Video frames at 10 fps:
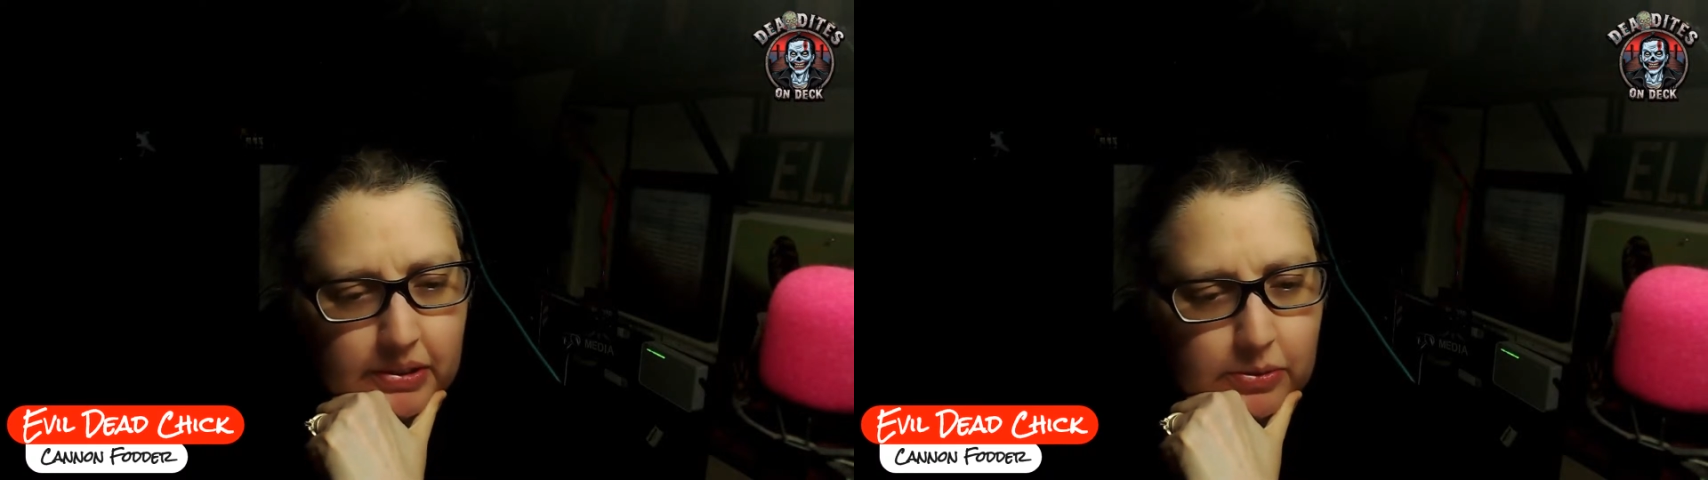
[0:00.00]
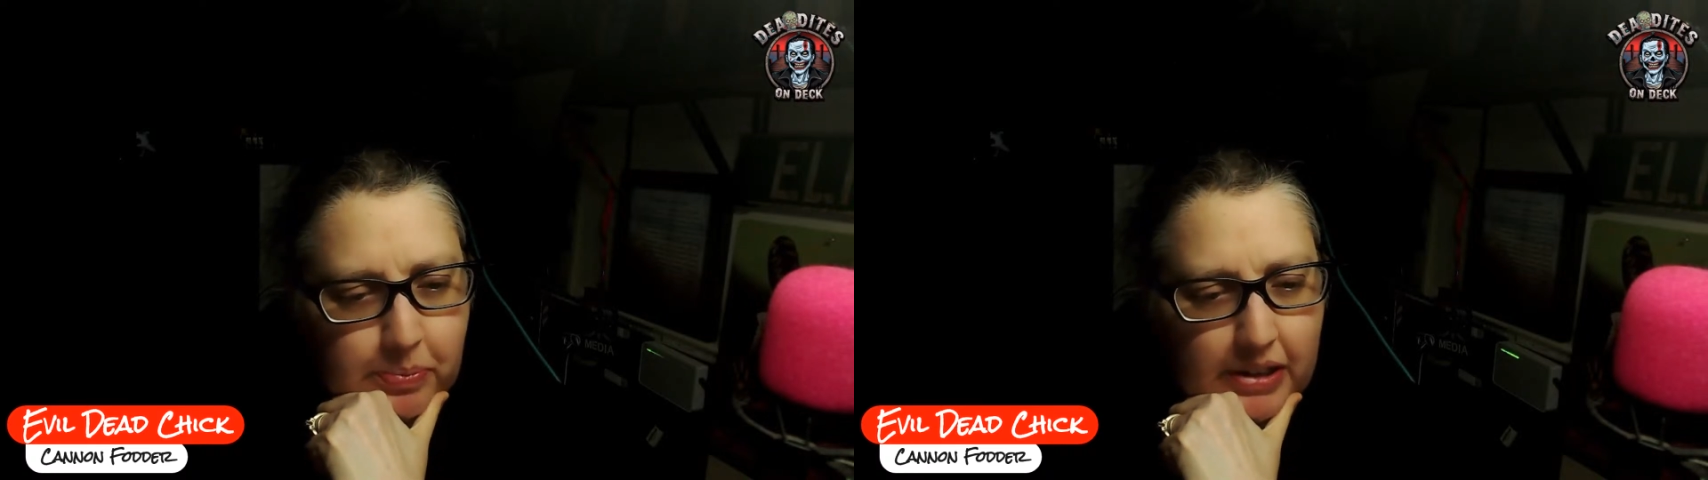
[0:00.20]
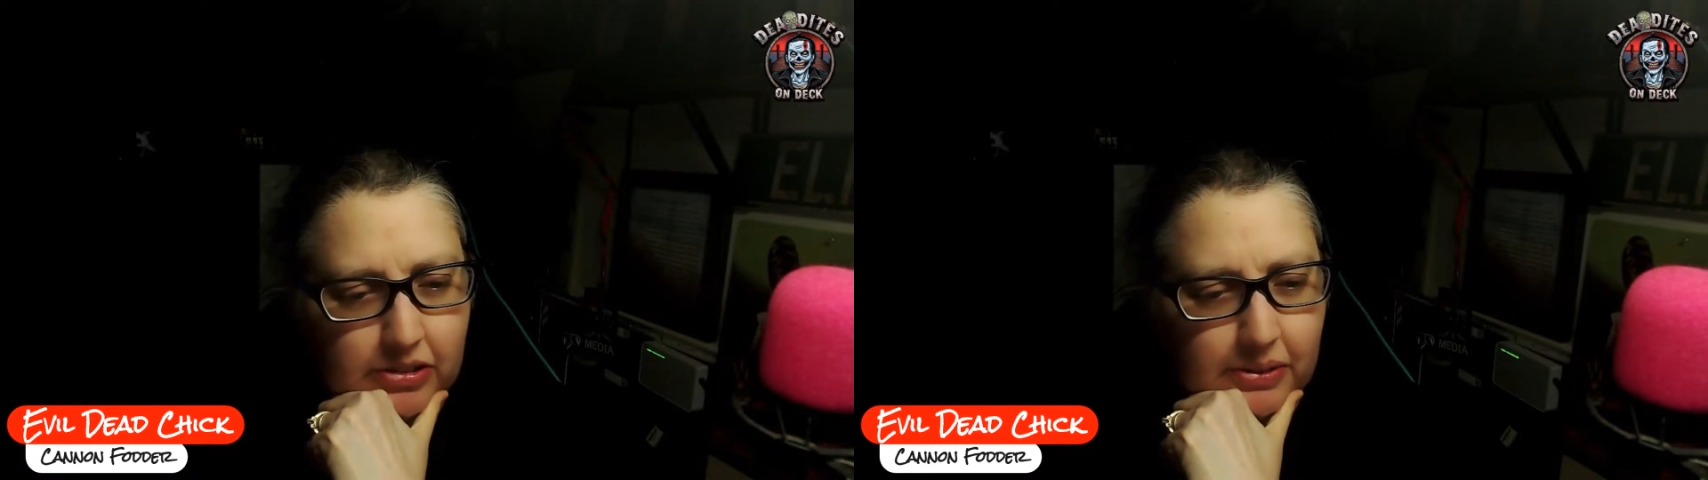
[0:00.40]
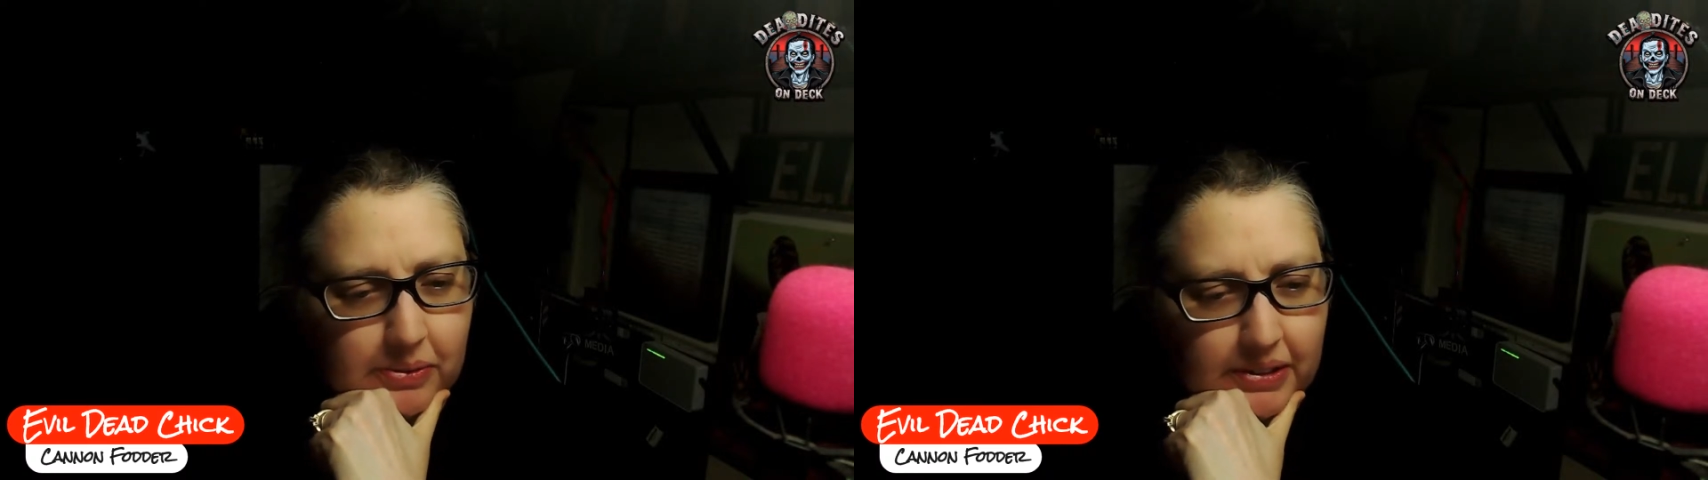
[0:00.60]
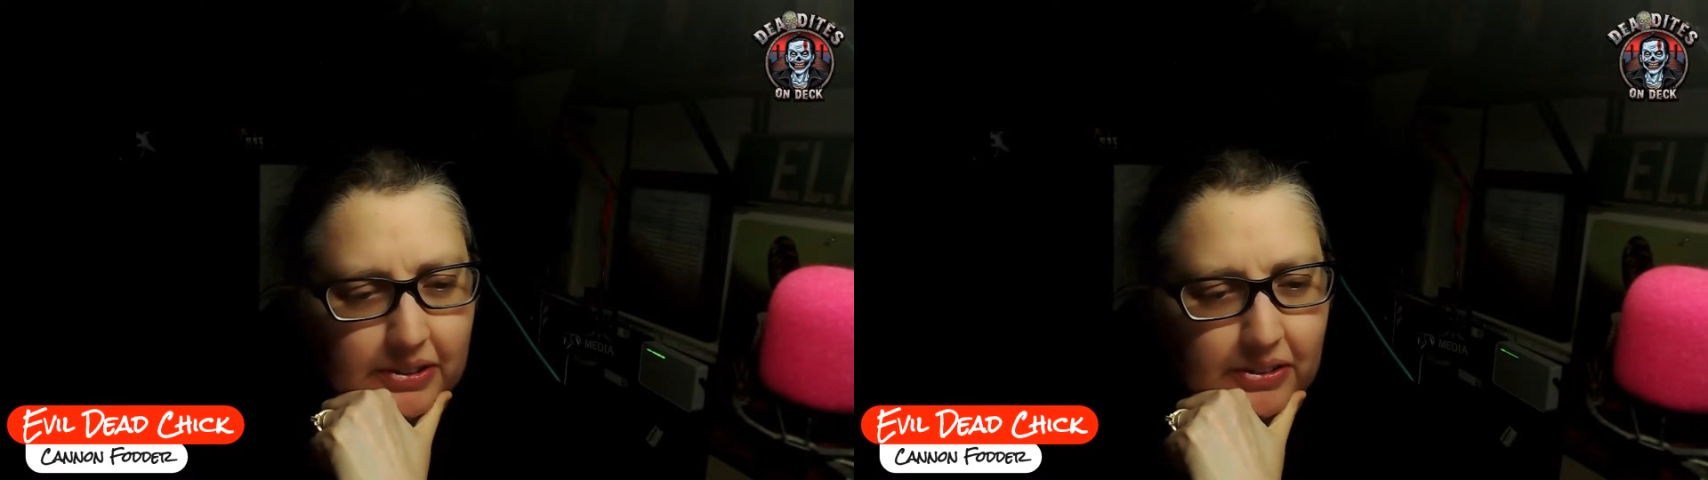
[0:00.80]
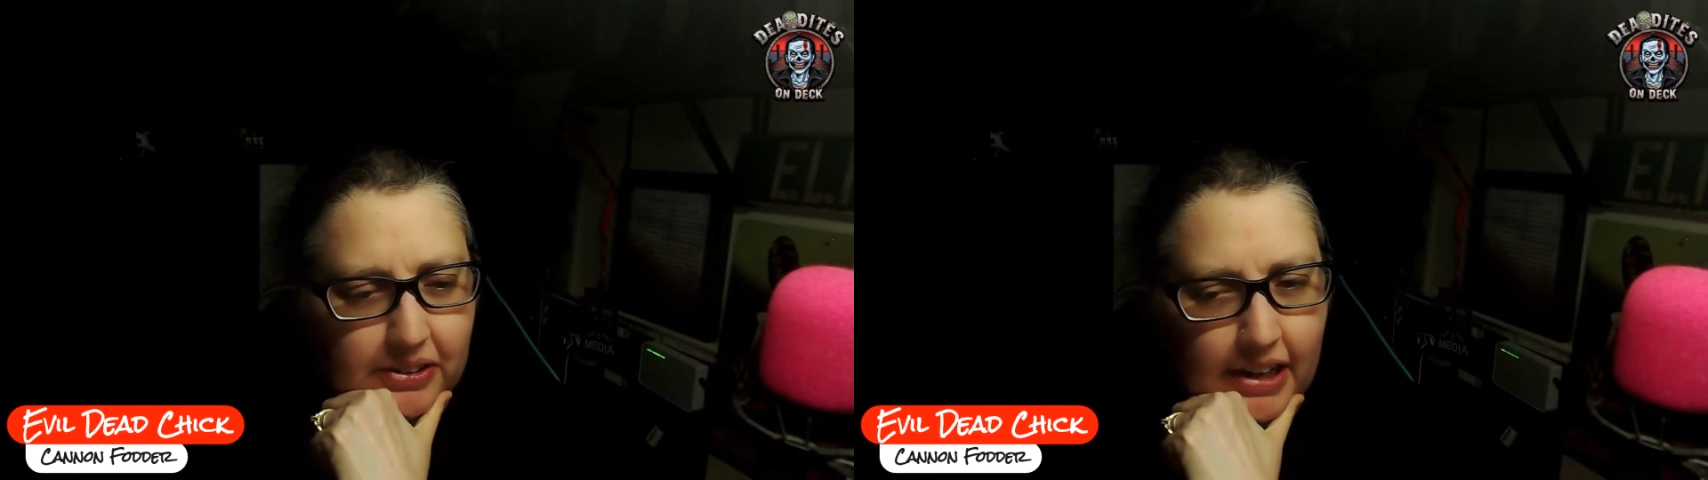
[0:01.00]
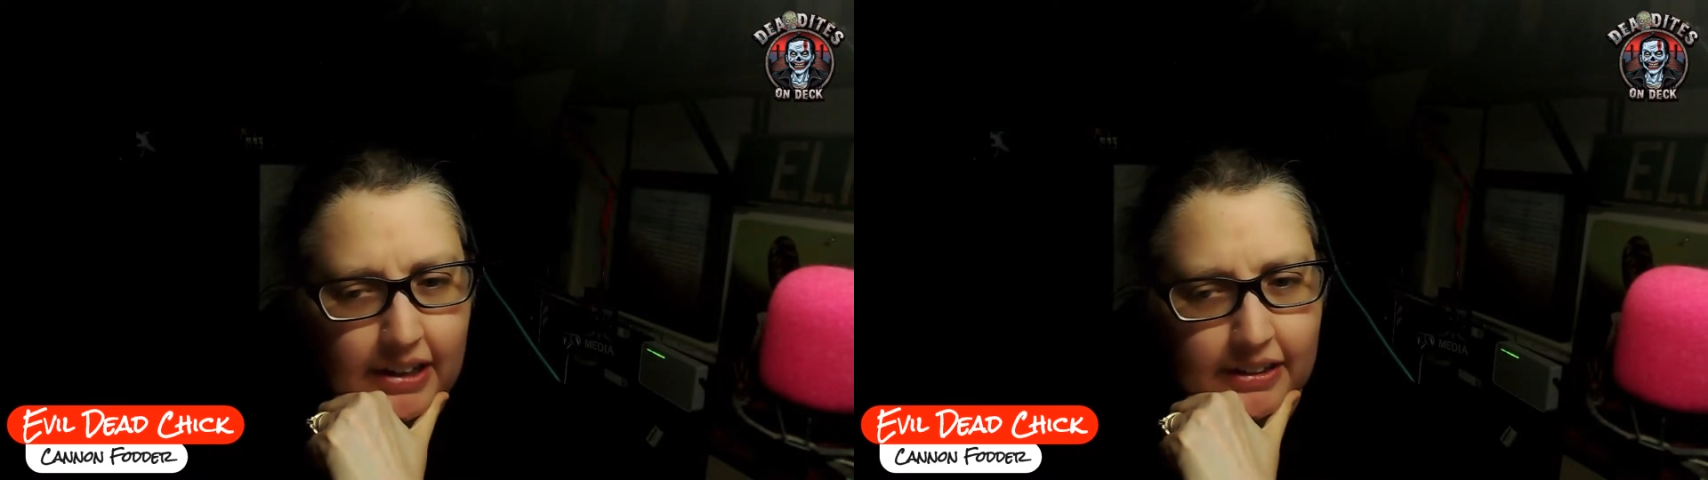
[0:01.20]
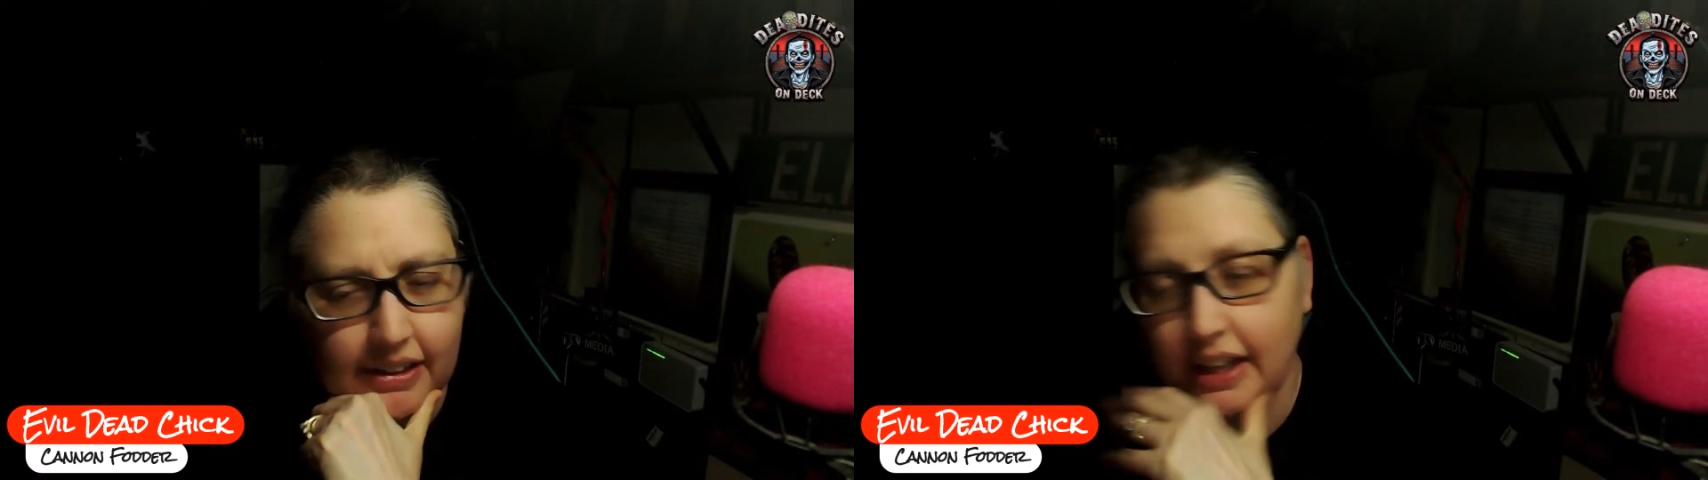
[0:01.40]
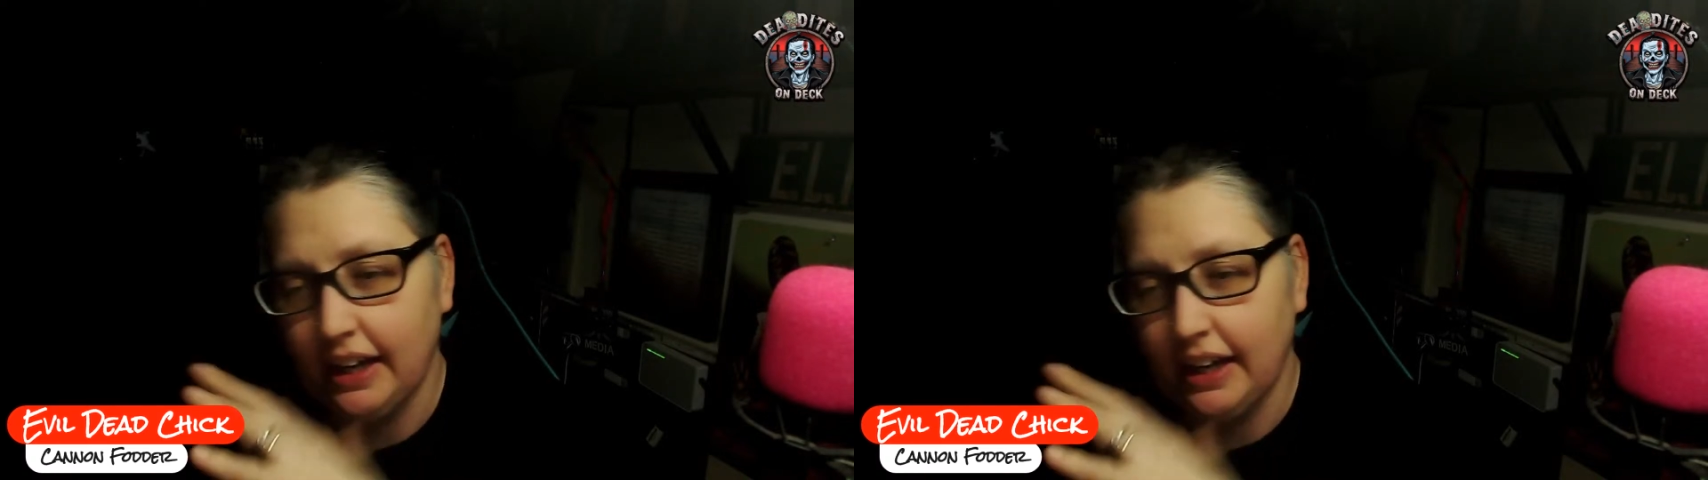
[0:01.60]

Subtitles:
especially when they're young.